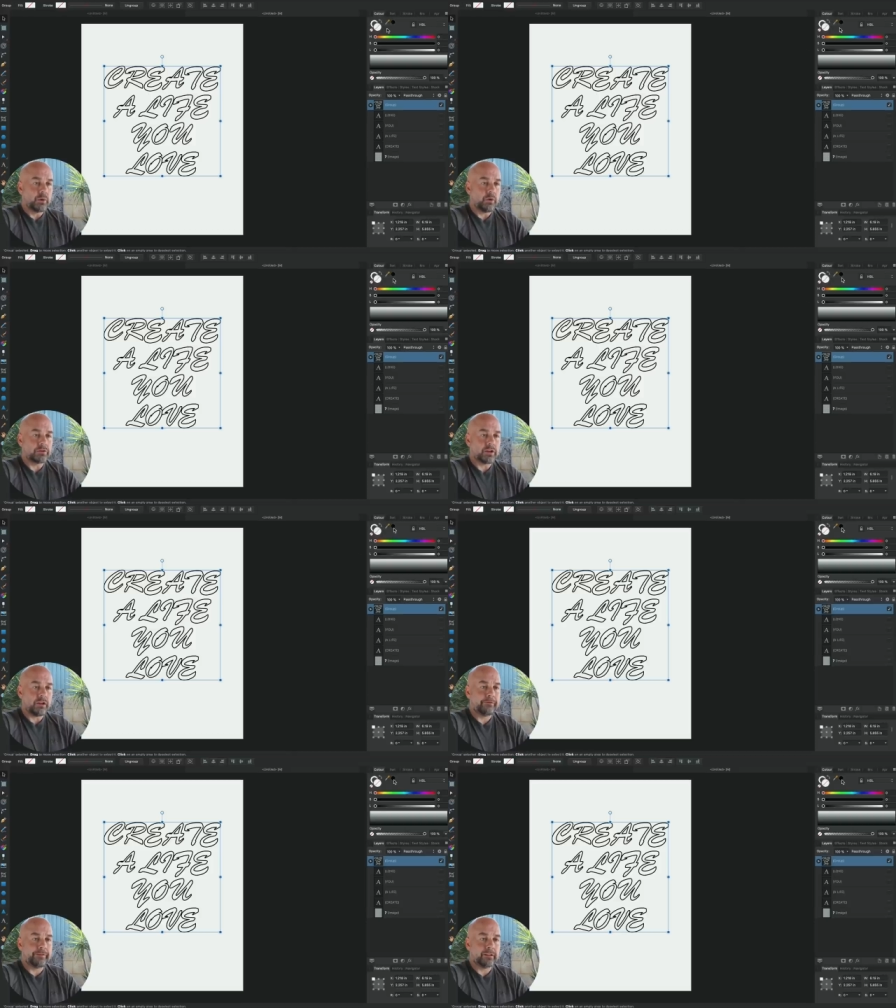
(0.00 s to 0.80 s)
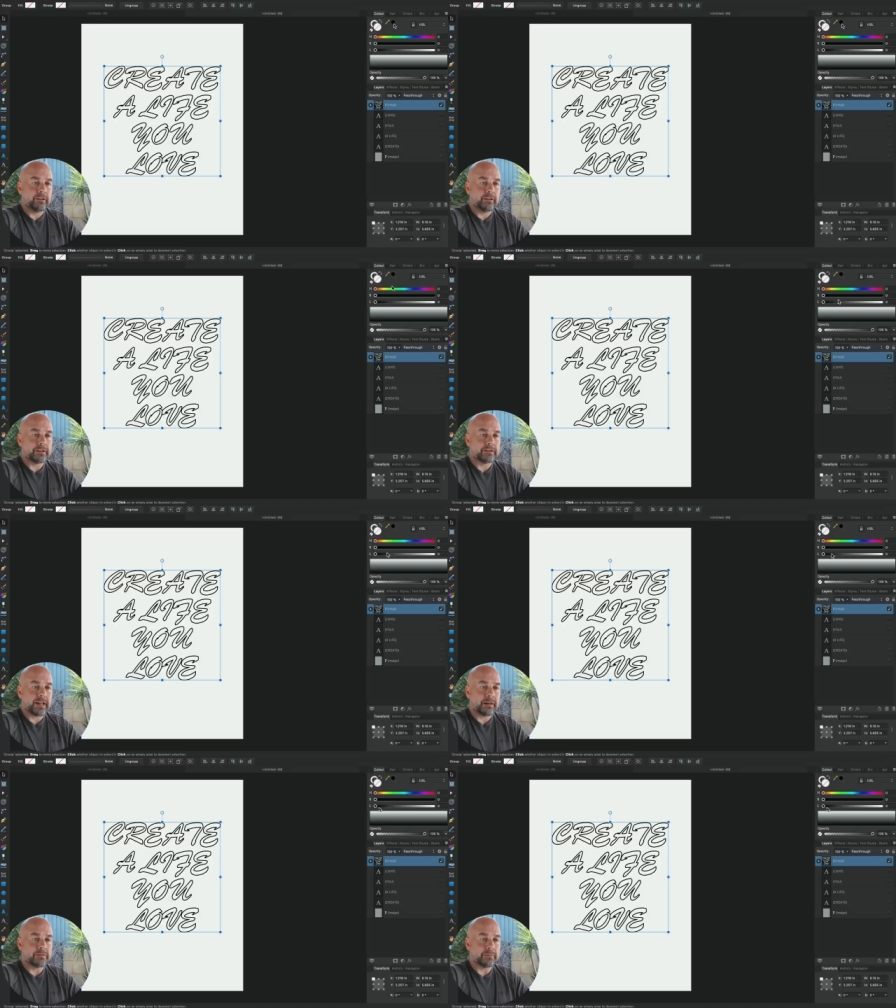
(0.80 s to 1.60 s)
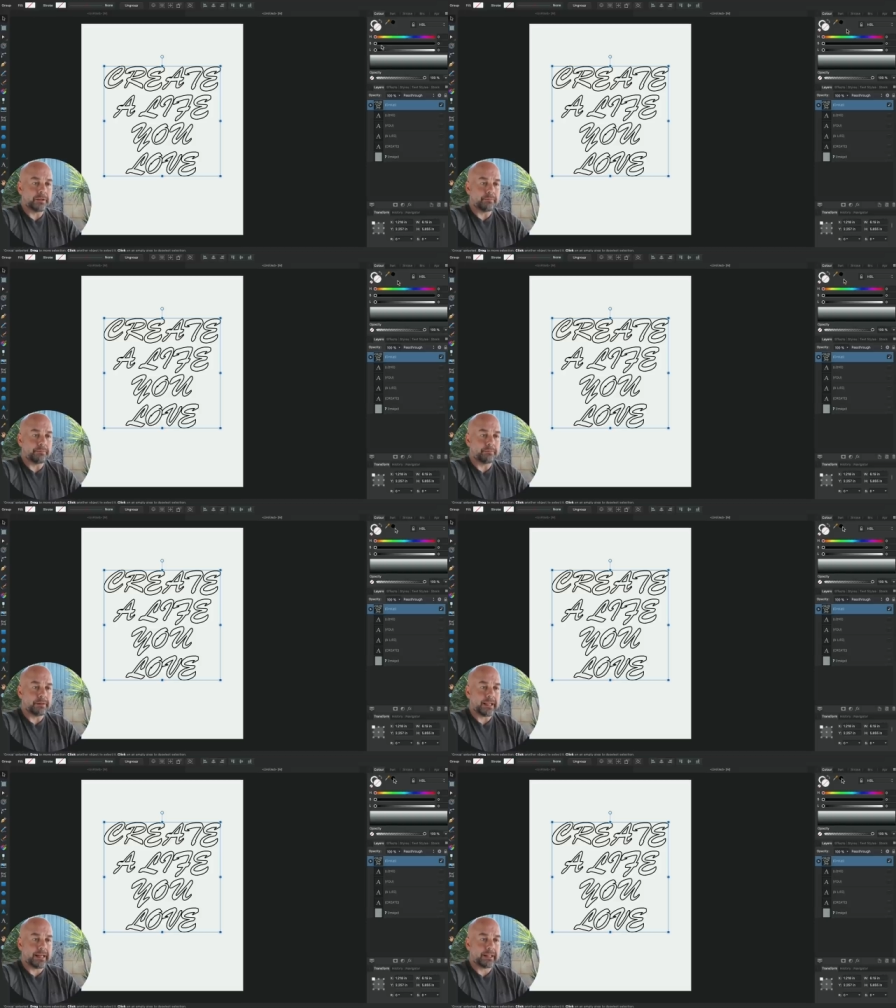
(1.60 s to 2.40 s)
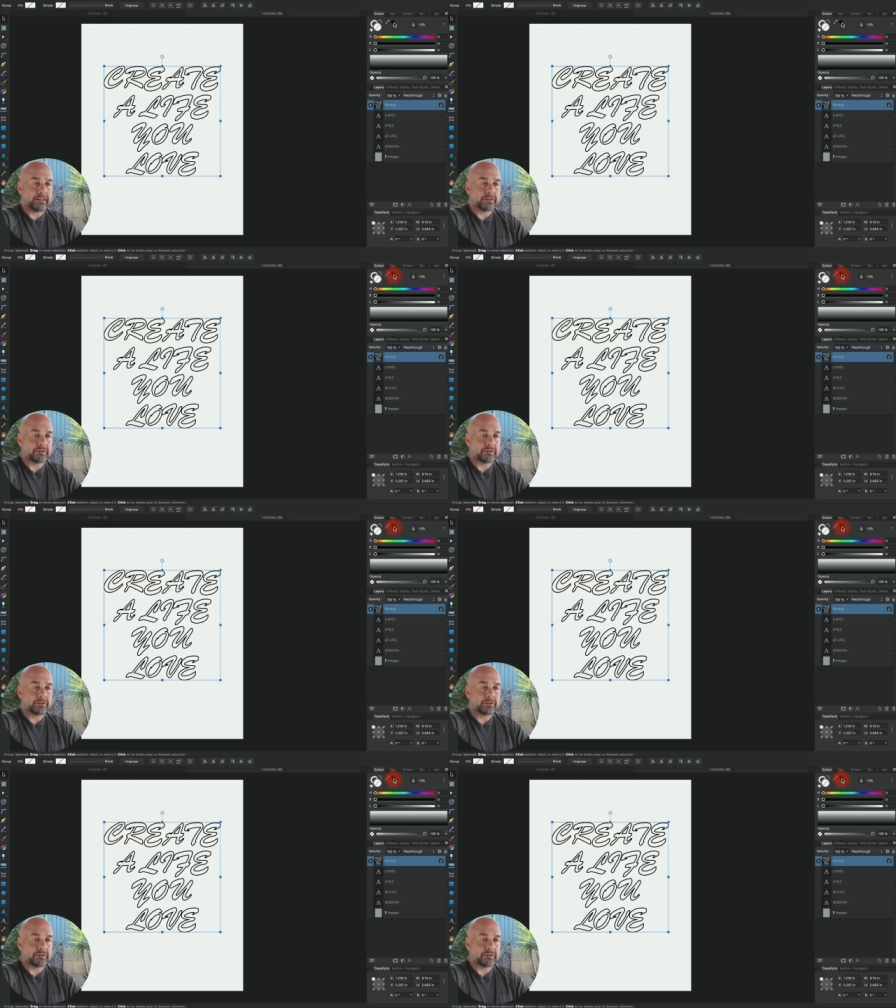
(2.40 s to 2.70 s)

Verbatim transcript: We want our fill this time to be black.